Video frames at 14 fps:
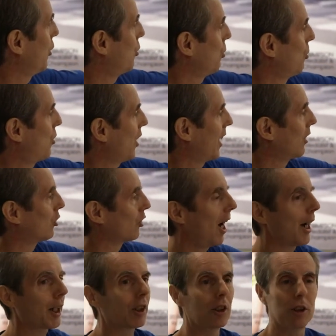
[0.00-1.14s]
do things
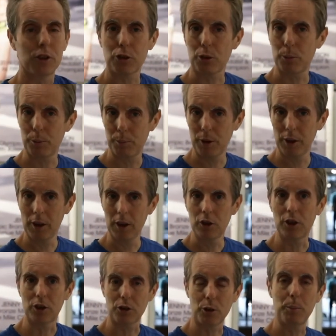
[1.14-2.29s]
like
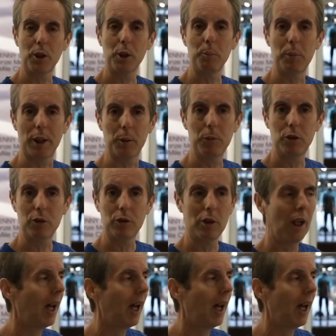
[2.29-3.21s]
distributing bibs